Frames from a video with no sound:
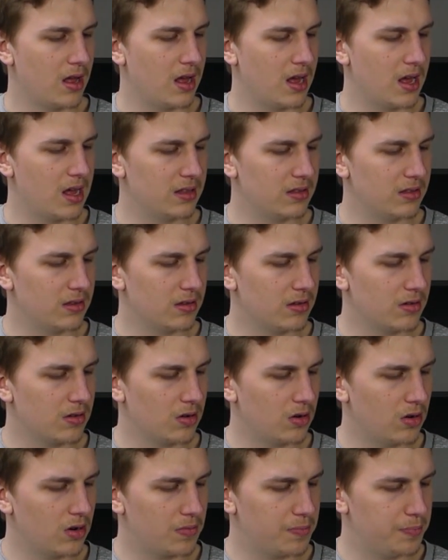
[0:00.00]
And
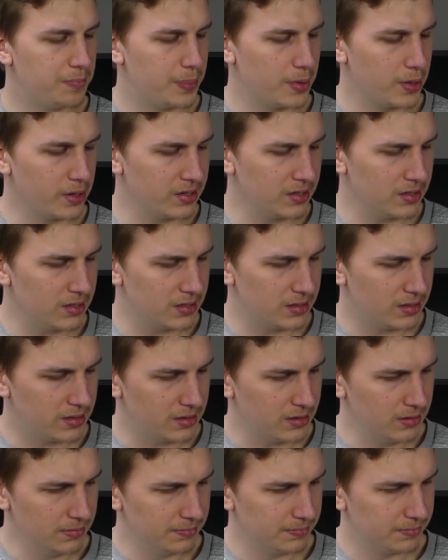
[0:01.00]
your
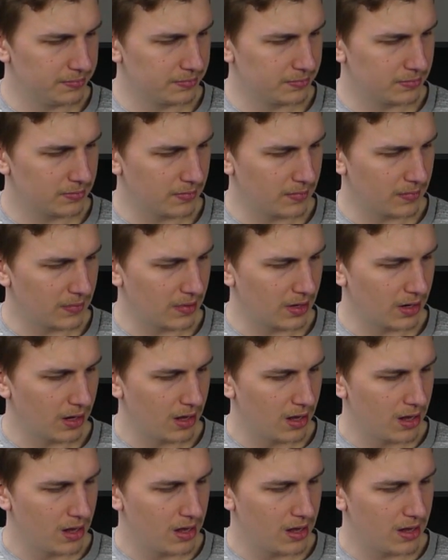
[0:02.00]
pinky
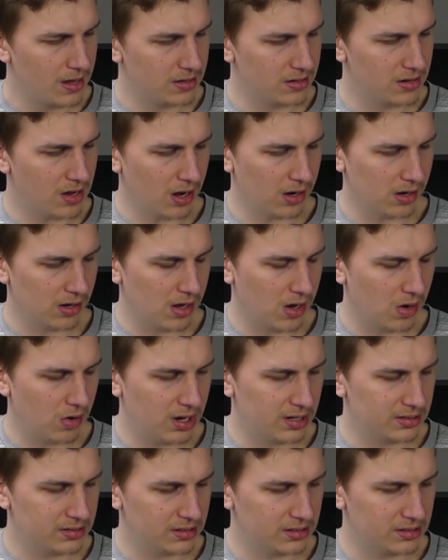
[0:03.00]
is gonna go
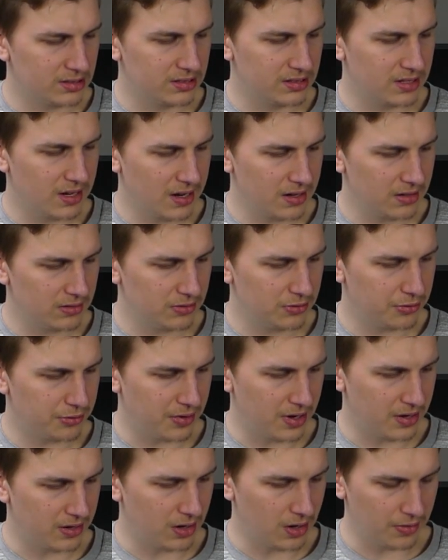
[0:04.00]
at the 2nd
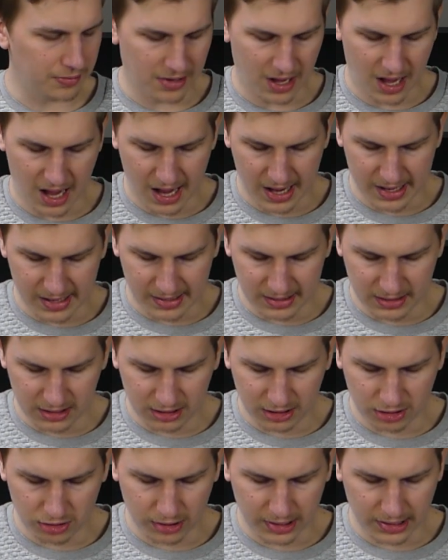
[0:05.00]
fret of the high E
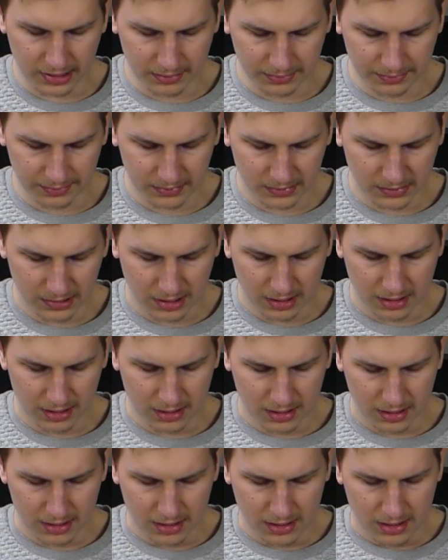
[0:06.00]
string.
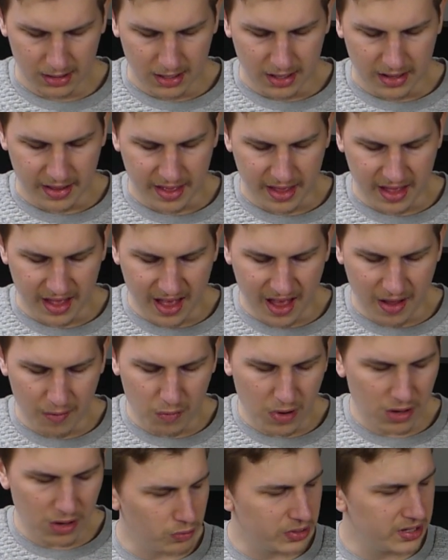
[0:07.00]
And
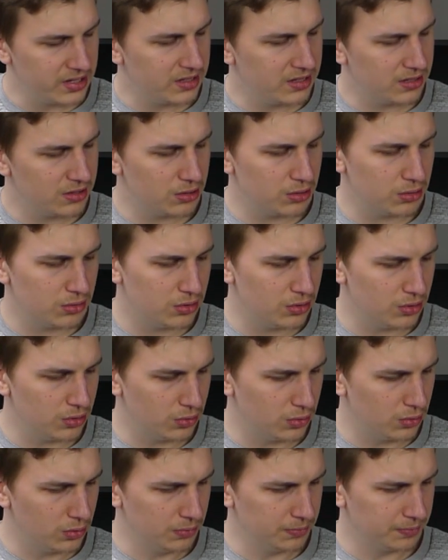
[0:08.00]
we need to
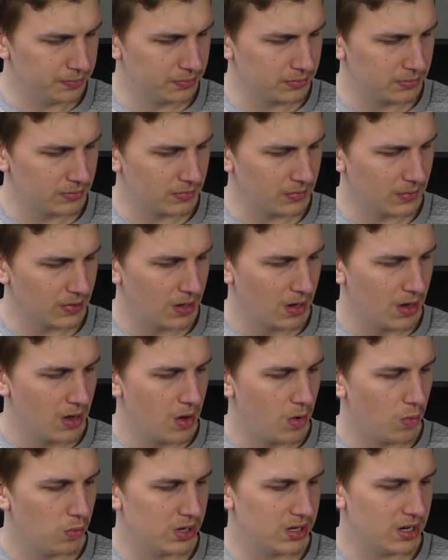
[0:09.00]
do
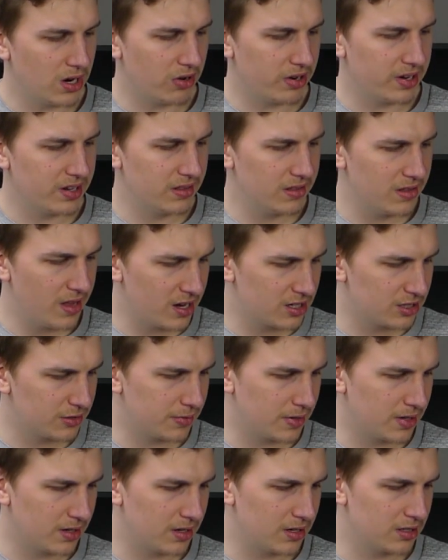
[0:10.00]
with our index
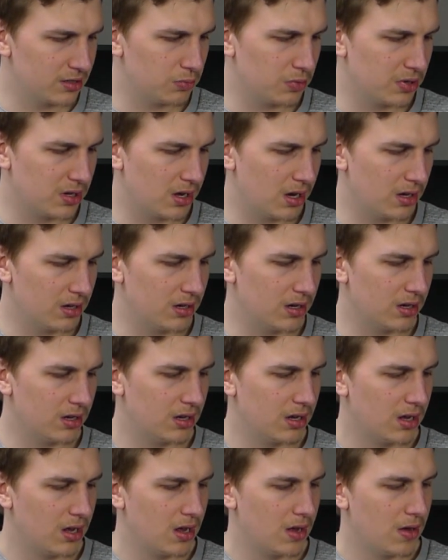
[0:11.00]
finger is we're gonna
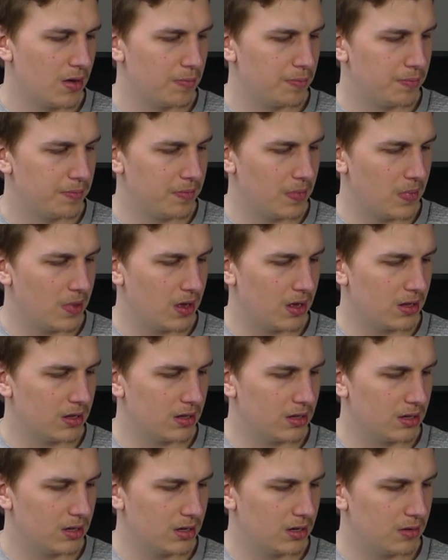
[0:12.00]

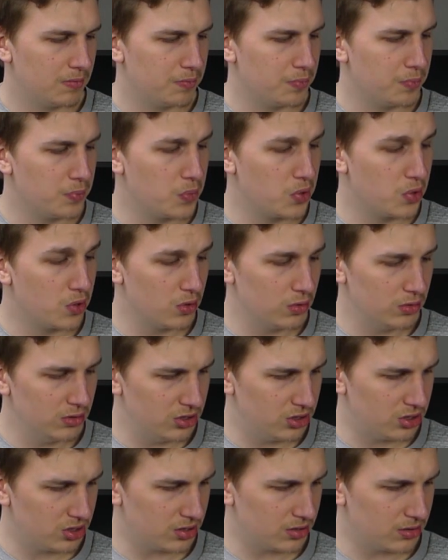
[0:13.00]

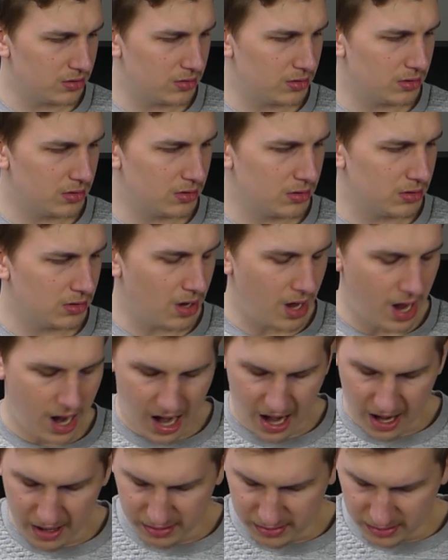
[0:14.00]
mute
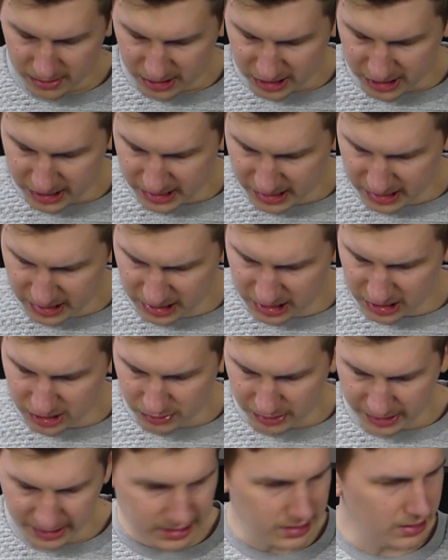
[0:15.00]
our G
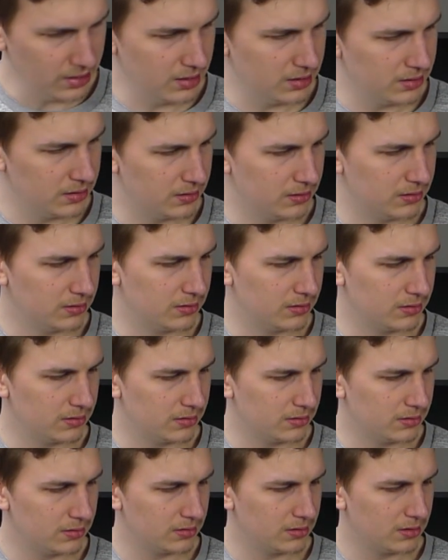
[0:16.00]
string
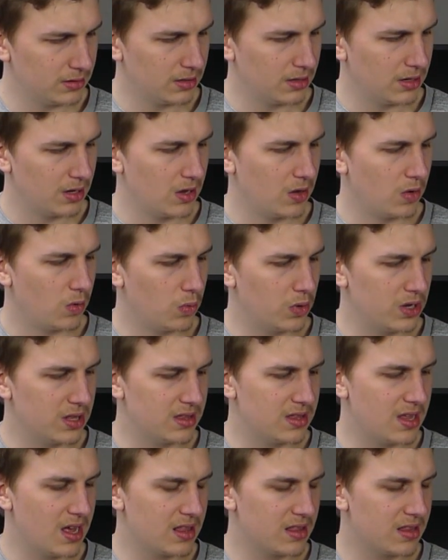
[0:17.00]

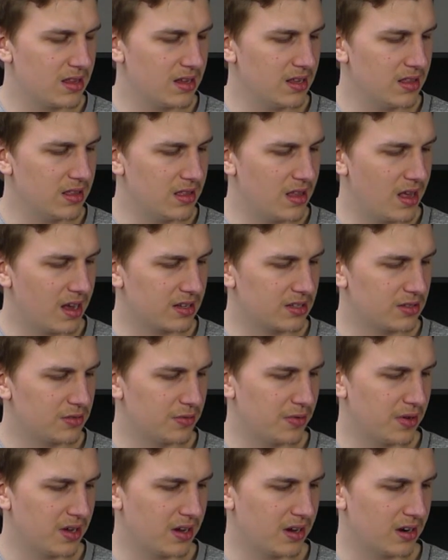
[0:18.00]
with that index
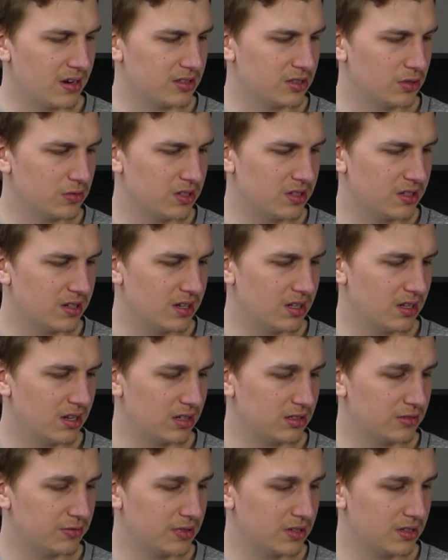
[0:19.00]
finger. So that
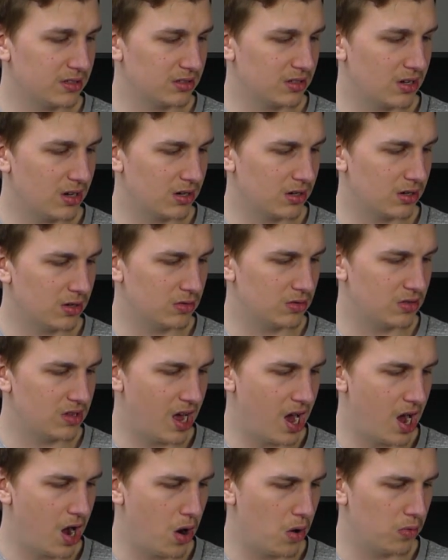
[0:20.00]
index finger is gonna go
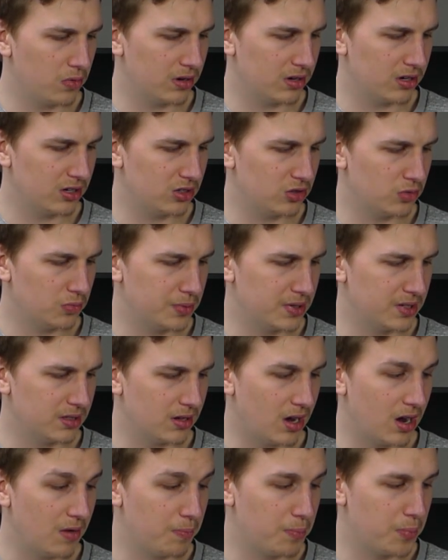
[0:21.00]
down a little bit
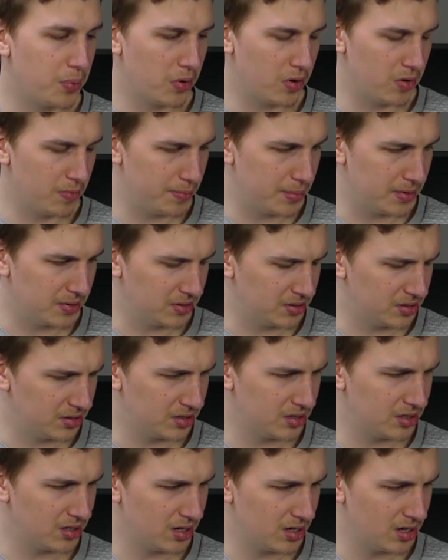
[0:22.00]
on
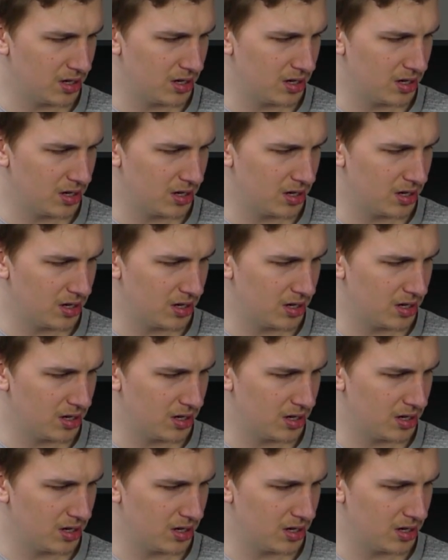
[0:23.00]
purpose.